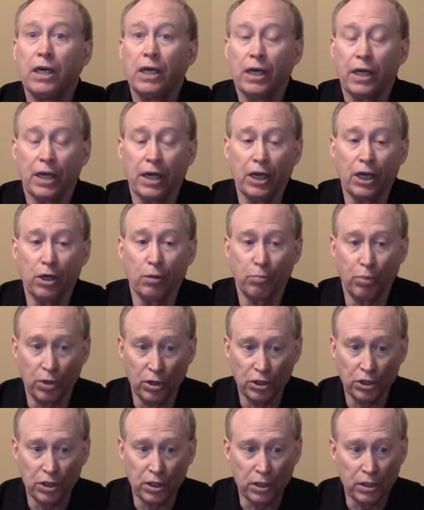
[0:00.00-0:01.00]
in
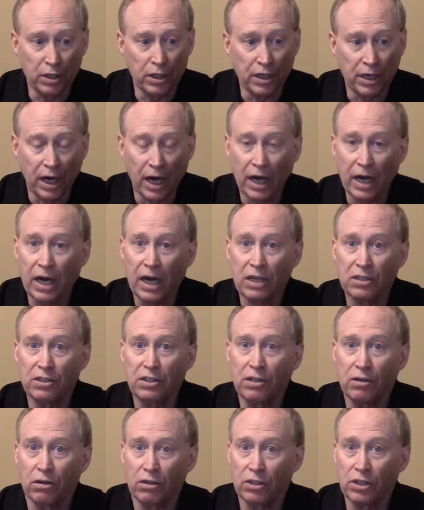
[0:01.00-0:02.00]
pushing the
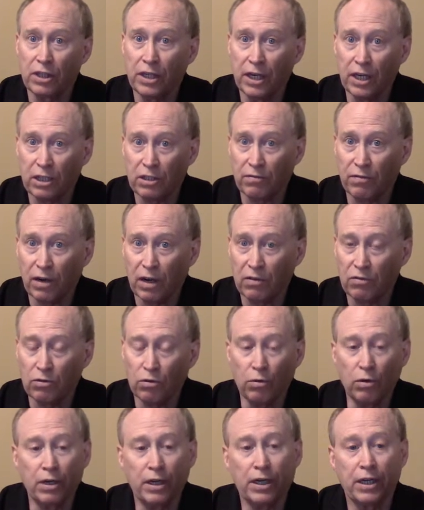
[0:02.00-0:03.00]
IICRC
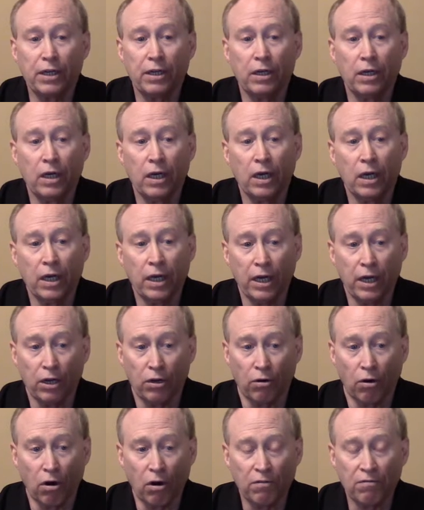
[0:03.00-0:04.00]
S520 and
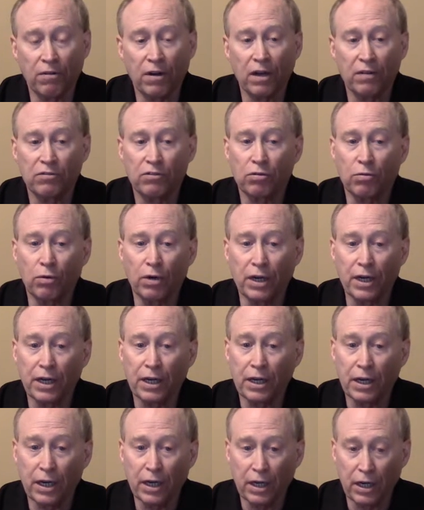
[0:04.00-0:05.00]

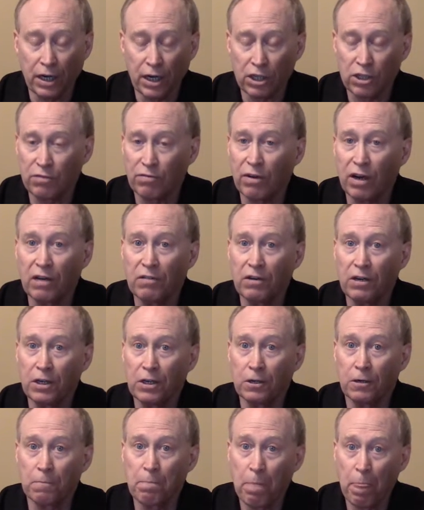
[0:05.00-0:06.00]
R520 and
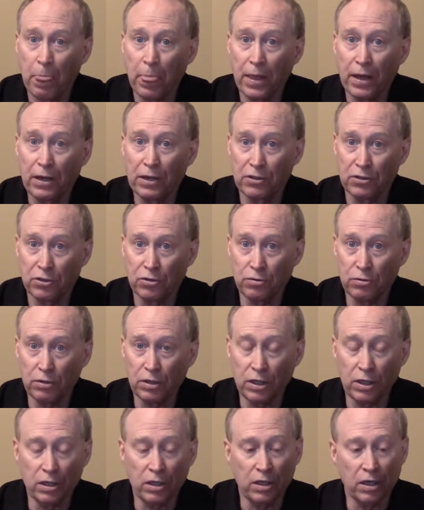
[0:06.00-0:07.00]
S500 into
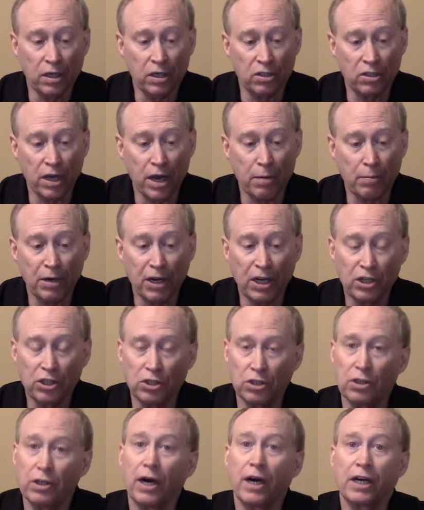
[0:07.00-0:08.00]
the
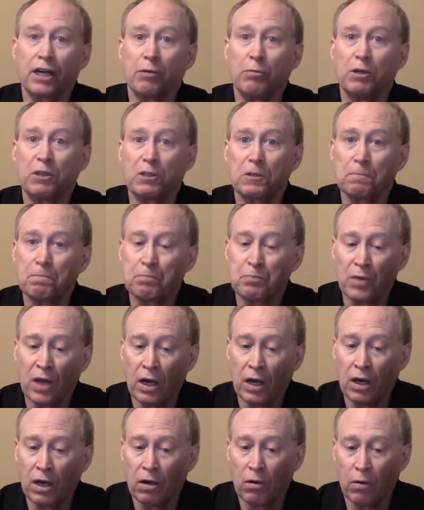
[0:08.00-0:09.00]
examination documents.
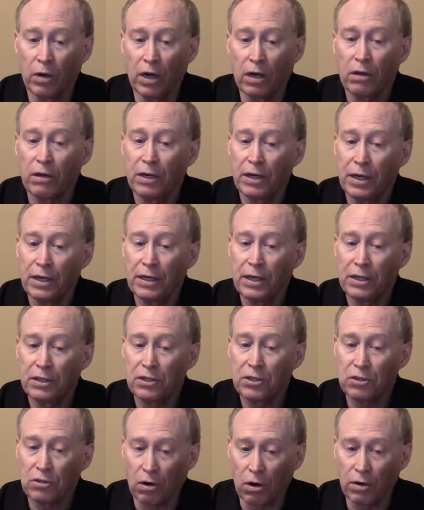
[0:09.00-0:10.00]
Well, it
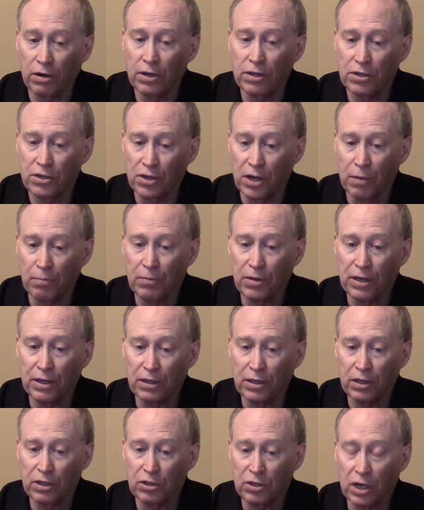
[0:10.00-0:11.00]
started something
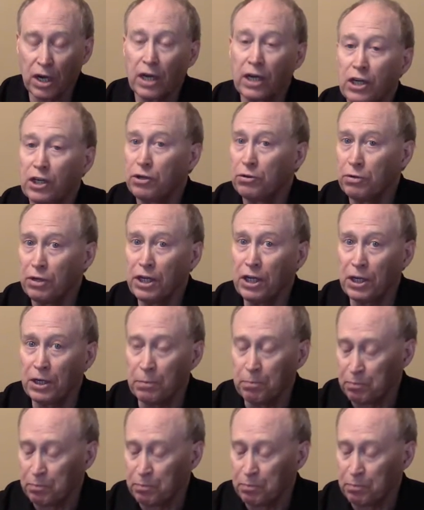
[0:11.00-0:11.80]
that is kind of unique.